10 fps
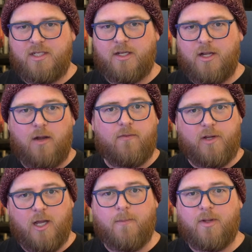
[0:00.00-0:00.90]
and
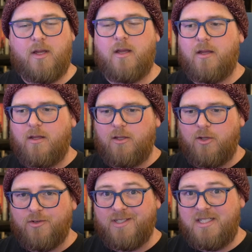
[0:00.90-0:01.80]
covering up
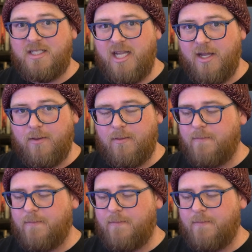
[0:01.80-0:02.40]
your detail.